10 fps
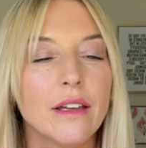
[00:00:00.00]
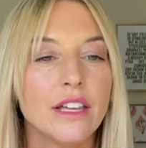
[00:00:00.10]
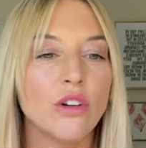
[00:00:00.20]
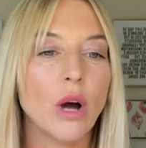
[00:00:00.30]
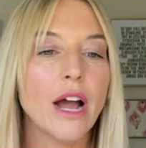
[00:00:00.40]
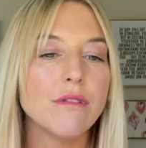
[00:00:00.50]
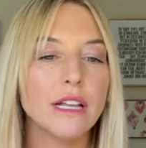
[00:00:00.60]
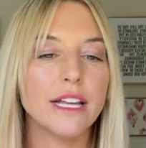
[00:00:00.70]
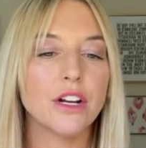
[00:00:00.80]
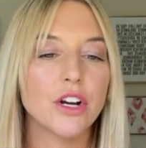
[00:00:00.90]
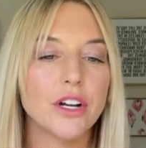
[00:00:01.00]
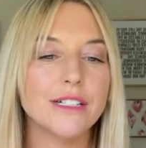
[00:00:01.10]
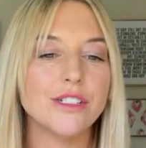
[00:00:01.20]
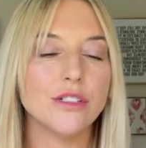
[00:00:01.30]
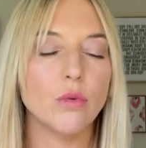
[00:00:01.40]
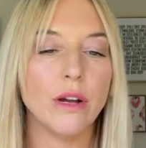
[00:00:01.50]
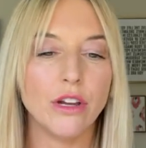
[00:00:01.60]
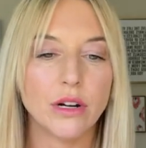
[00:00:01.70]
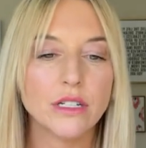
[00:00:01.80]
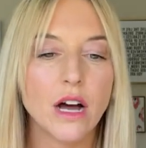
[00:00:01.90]
I really encourage you when
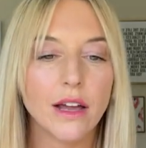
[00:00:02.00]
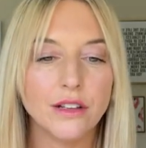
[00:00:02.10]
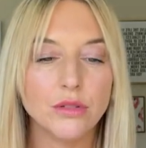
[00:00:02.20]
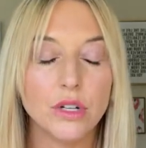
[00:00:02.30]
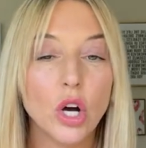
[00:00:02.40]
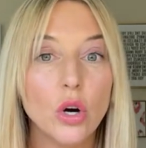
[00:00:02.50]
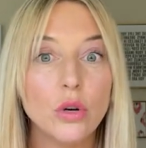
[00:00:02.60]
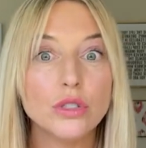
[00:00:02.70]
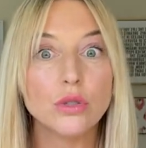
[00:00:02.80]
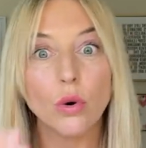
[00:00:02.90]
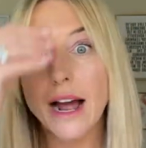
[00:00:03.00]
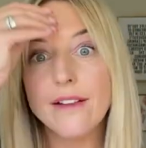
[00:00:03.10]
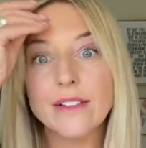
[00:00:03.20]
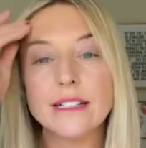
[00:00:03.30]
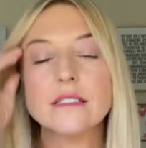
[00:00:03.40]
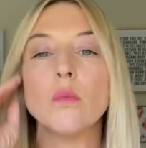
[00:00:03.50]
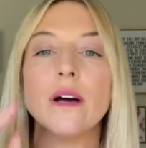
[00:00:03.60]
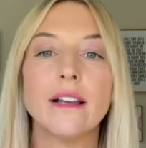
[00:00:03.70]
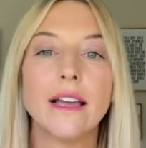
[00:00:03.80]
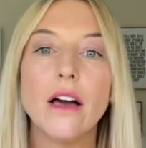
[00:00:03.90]
you are talking to a coach or having
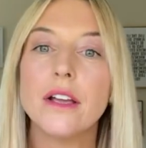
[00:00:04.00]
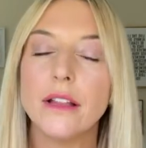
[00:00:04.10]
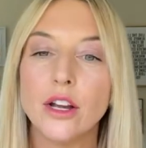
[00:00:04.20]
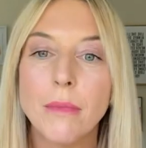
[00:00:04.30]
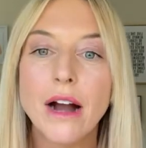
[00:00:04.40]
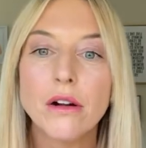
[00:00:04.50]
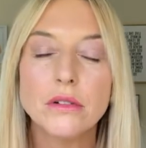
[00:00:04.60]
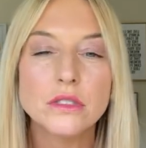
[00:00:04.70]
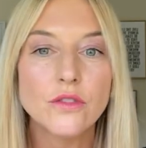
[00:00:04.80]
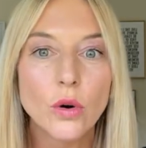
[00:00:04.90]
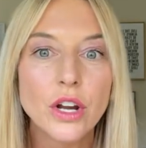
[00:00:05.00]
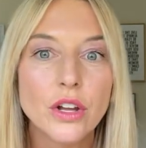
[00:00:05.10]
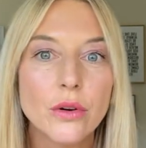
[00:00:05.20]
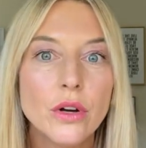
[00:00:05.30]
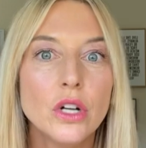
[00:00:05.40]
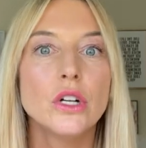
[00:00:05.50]
someone calculate your macros for you,